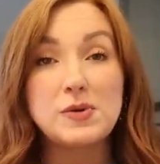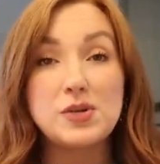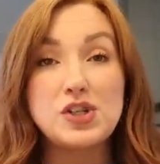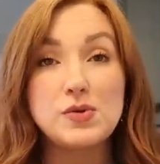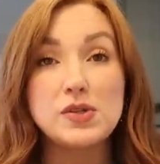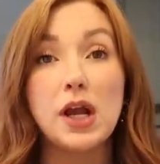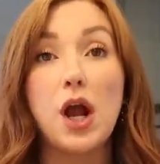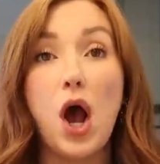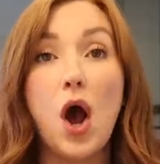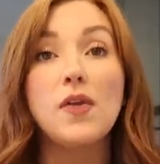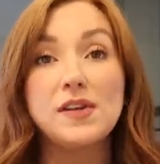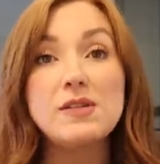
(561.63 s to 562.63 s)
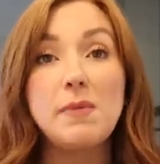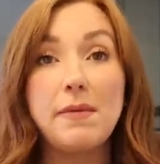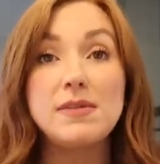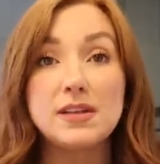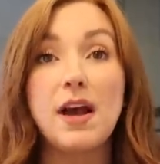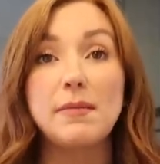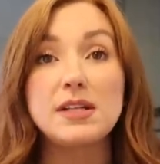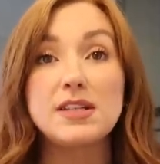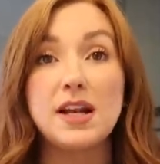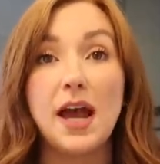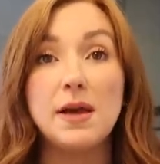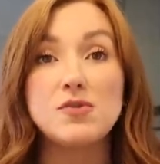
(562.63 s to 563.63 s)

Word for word: but she was like, oh, this baby's coming today.